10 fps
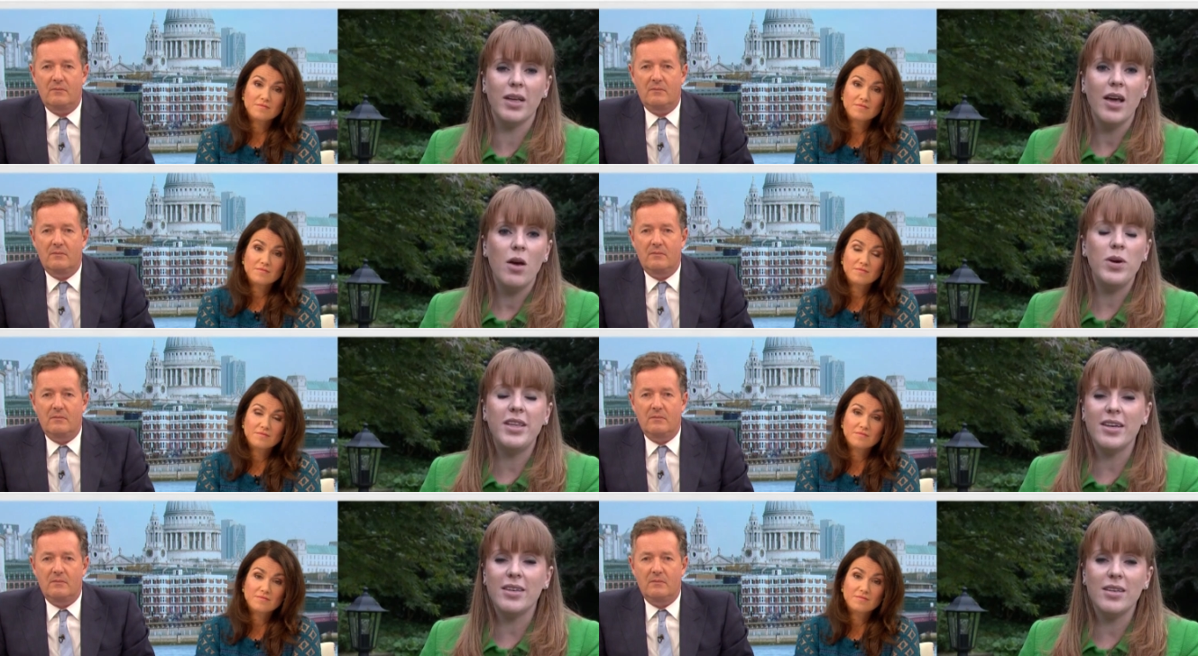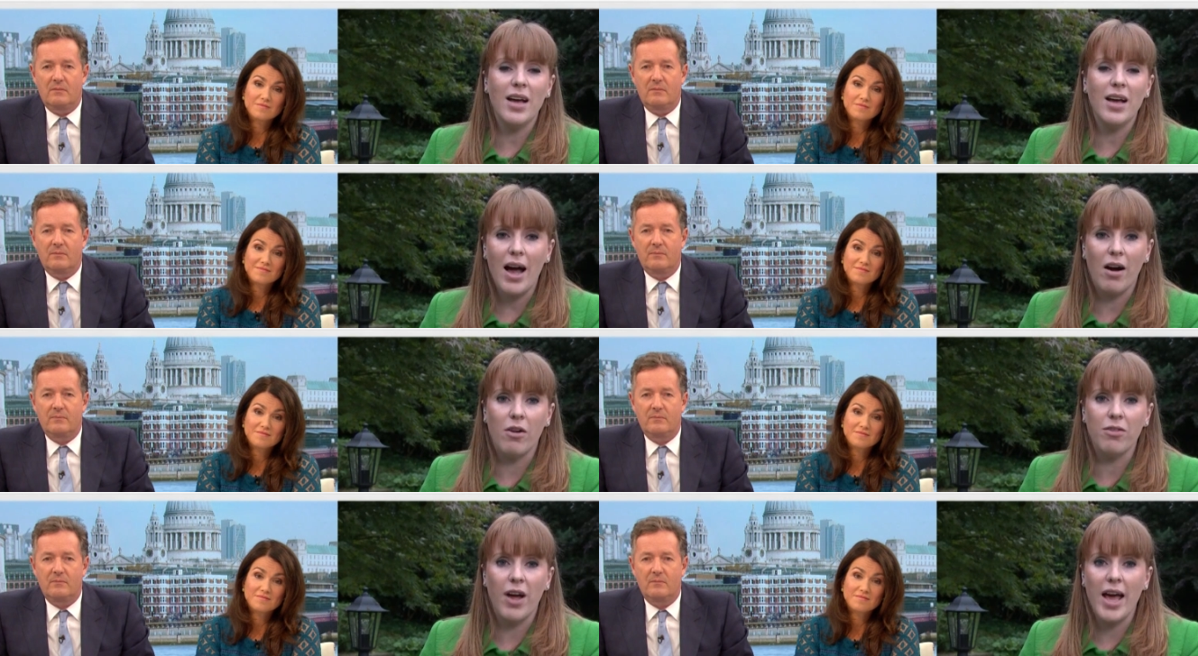Speaker 1: me. We didn't
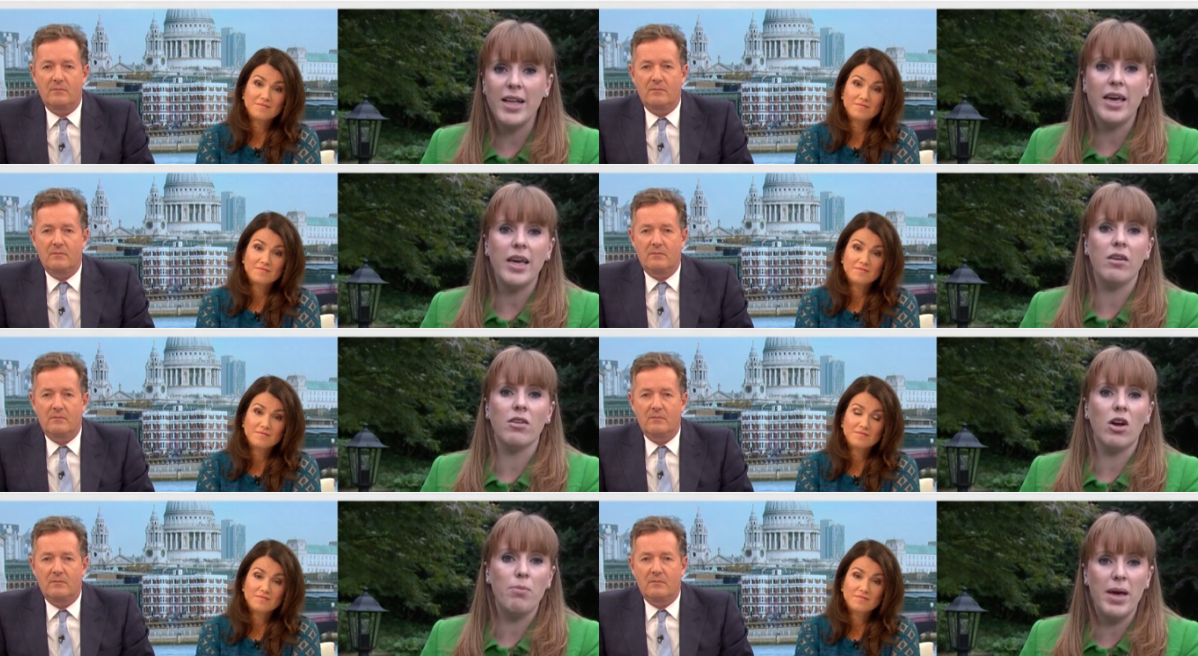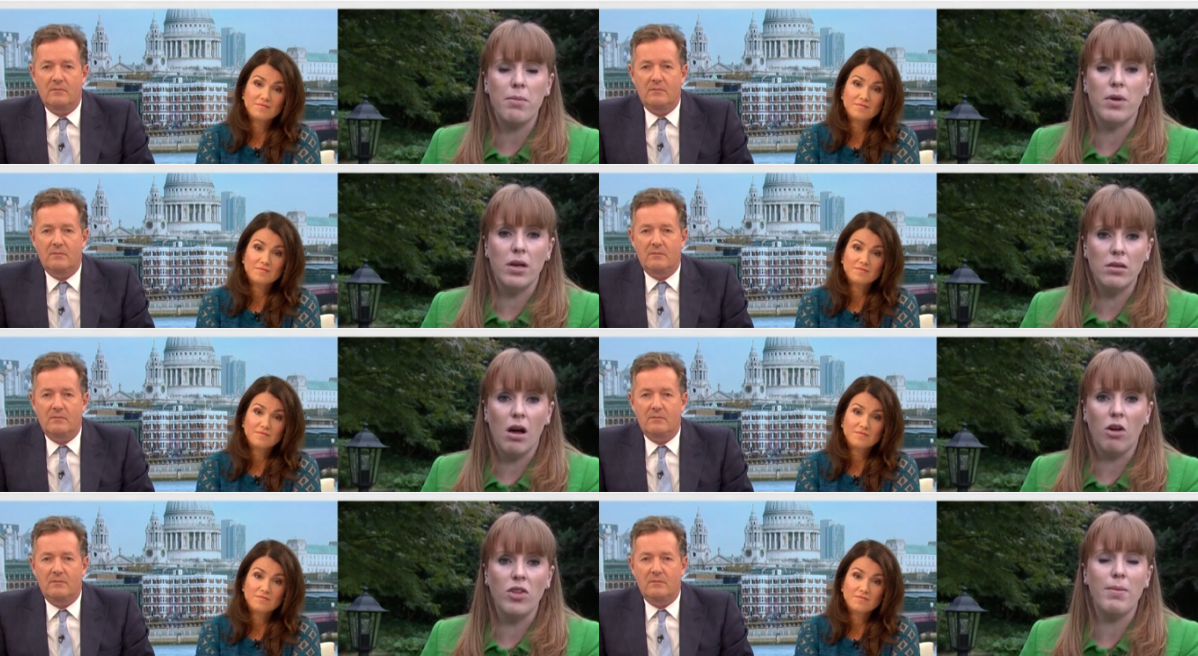have any commitment
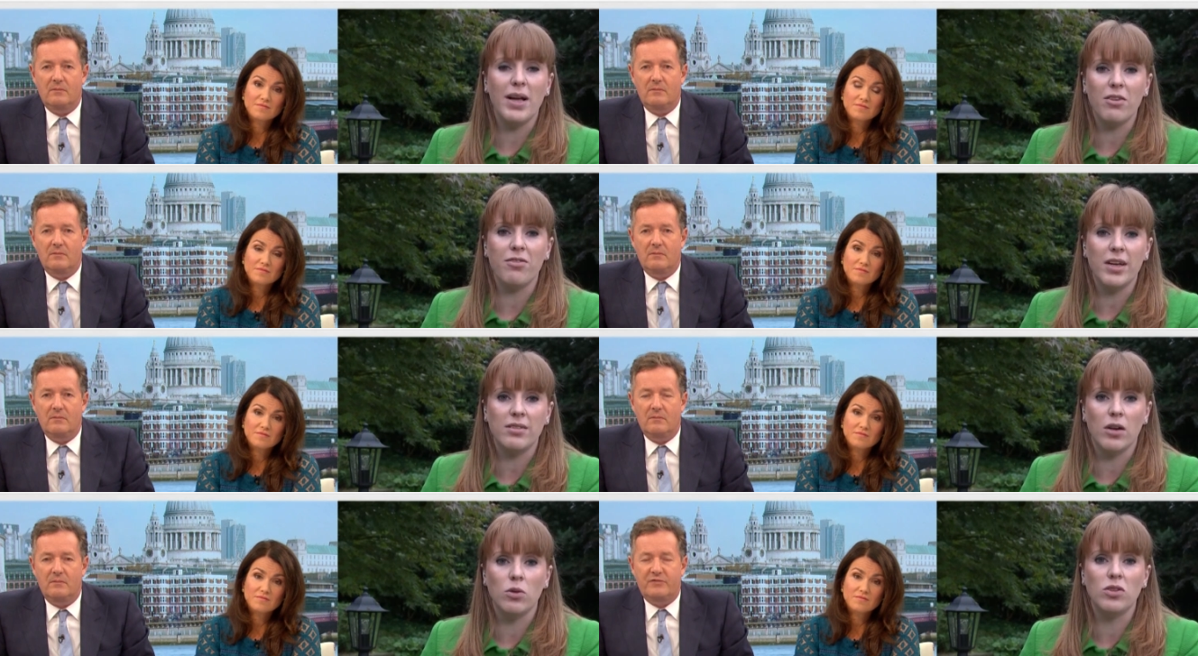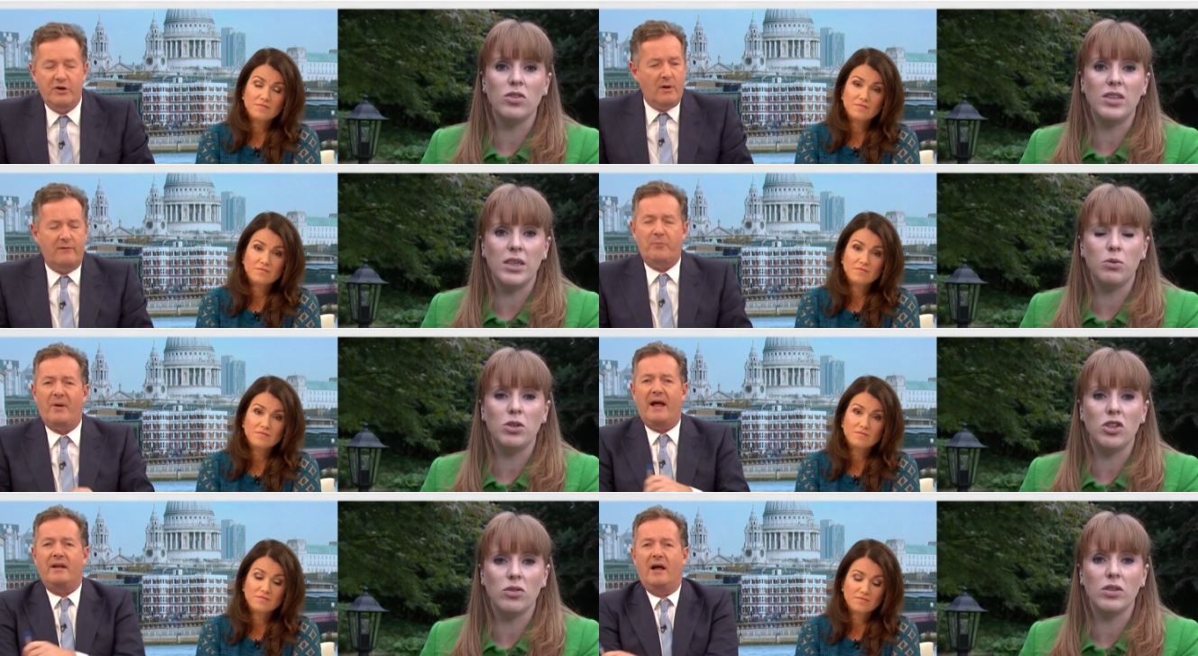on the manifesto to deal with
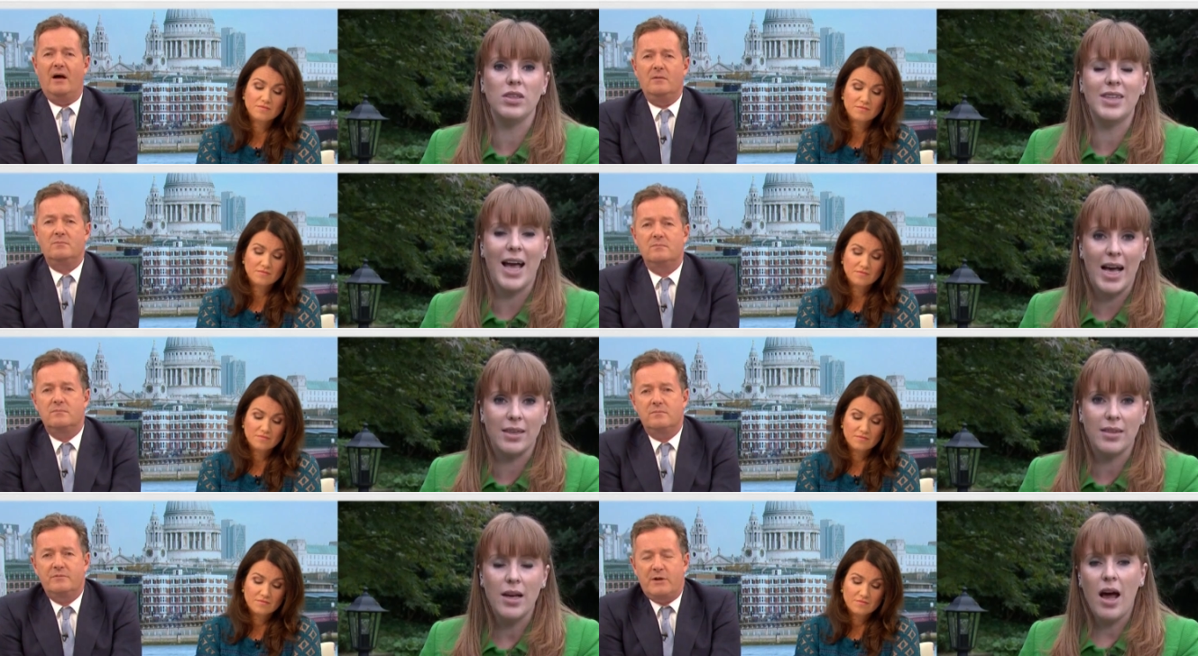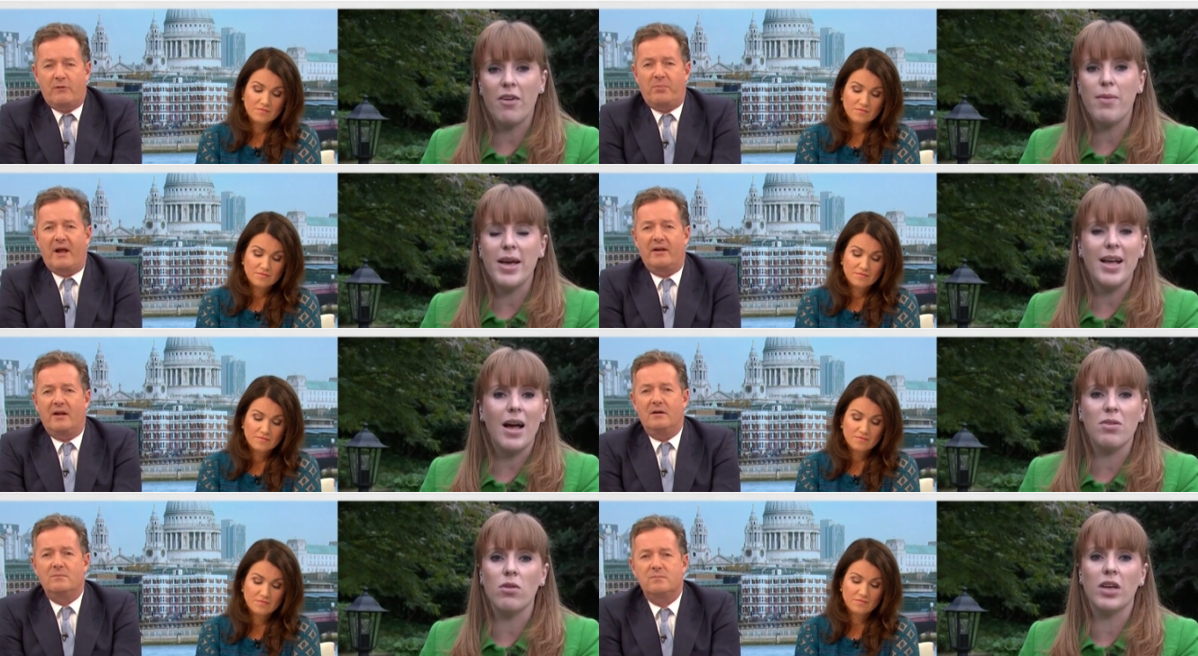student now? debt. I've made that
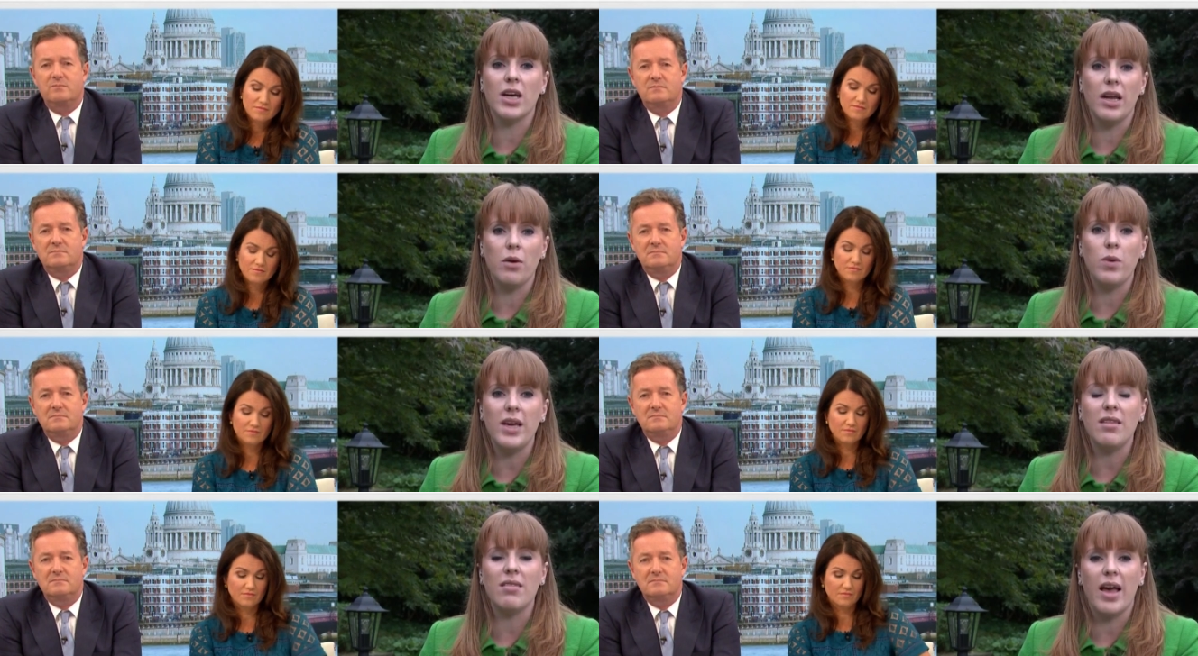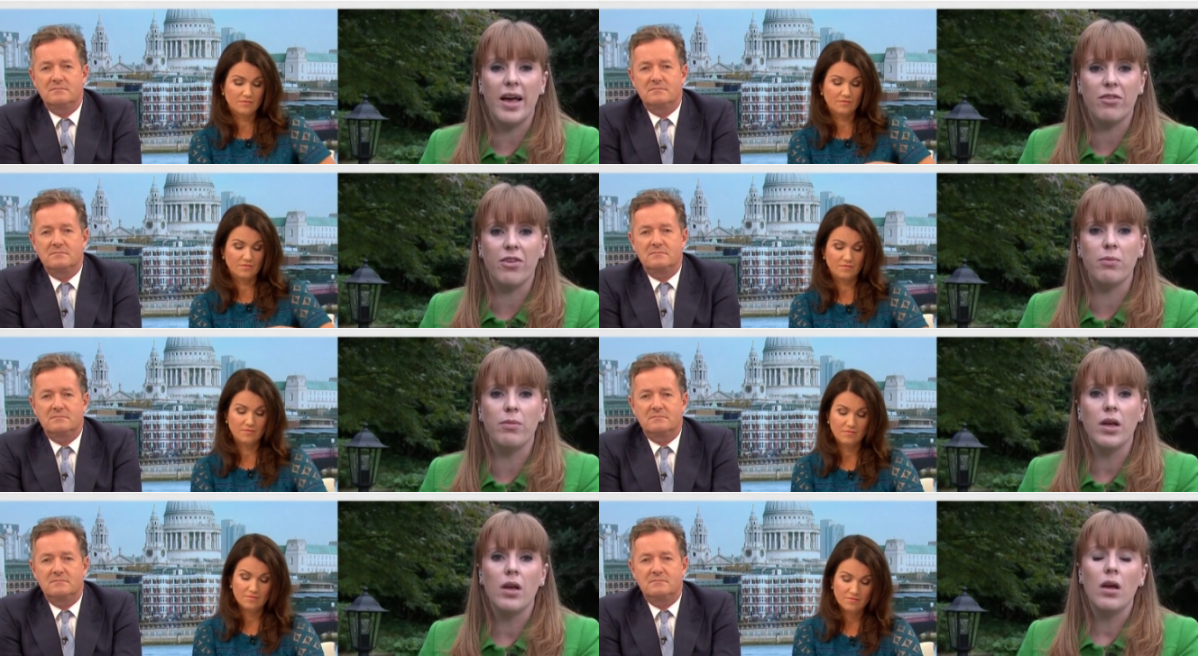absolutely clear. We said from
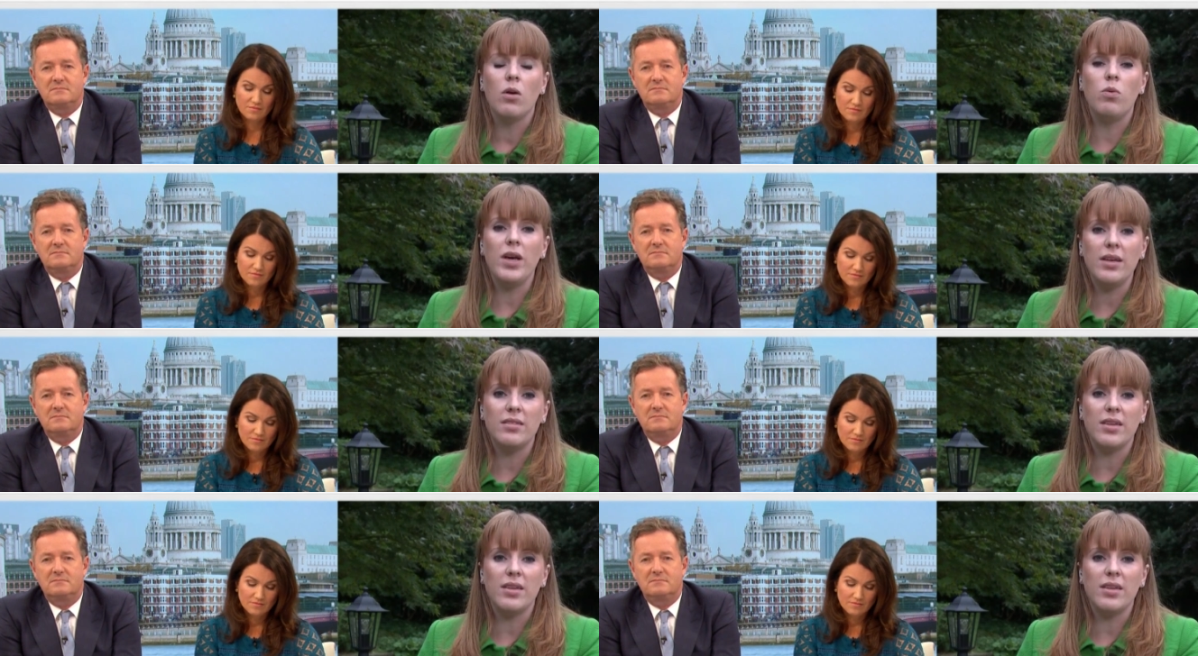we